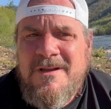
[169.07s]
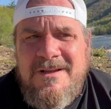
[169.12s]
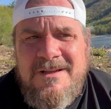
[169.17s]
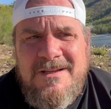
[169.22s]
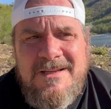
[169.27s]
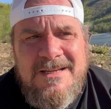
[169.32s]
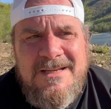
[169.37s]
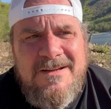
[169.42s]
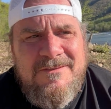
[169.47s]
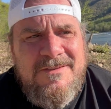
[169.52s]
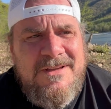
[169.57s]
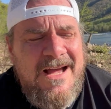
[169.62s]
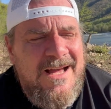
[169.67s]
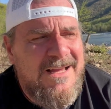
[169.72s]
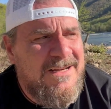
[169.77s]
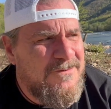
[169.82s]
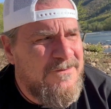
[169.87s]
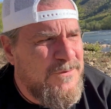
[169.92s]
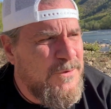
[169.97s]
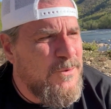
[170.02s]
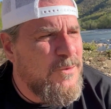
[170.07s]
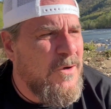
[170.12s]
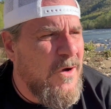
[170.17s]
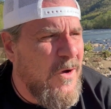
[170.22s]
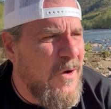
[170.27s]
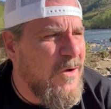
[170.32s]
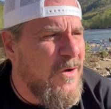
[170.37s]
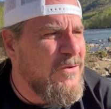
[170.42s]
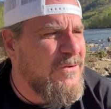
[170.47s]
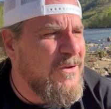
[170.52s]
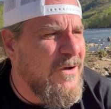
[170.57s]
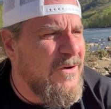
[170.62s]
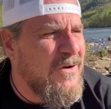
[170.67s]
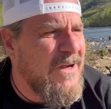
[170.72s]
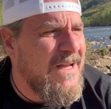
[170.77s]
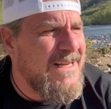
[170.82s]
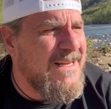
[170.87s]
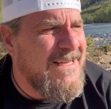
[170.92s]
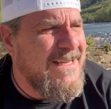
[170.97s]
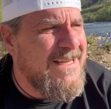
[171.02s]
and I've gotten a few calls
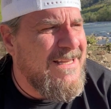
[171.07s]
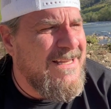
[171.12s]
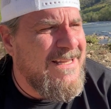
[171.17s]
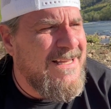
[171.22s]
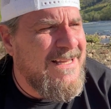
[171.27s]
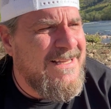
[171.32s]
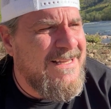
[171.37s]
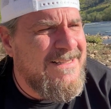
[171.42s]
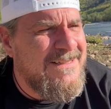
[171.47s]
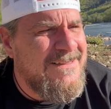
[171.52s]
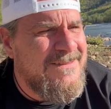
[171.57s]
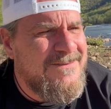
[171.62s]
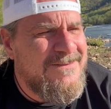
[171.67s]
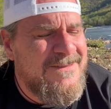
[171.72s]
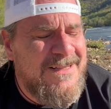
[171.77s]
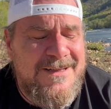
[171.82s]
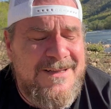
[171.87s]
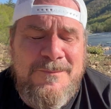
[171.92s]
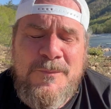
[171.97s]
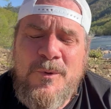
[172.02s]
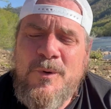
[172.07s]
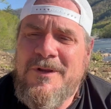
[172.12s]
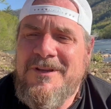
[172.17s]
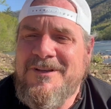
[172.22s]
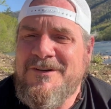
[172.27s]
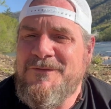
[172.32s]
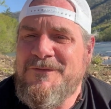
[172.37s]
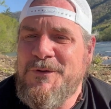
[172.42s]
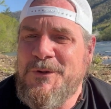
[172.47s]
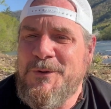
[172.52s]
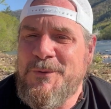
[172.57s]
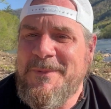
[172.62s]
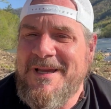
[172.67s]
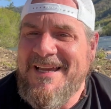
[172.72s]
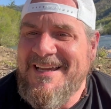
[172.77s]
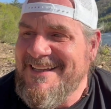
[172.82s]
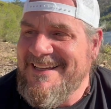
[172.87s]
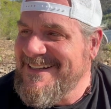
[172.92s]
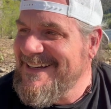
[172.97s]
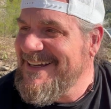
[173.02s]
already, and more than a few,
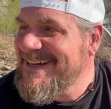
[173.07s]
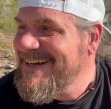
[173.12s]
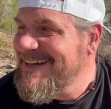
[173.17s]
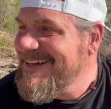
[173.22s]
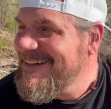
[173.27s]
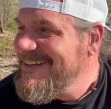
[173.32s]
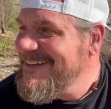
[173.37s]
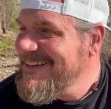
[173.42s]
man,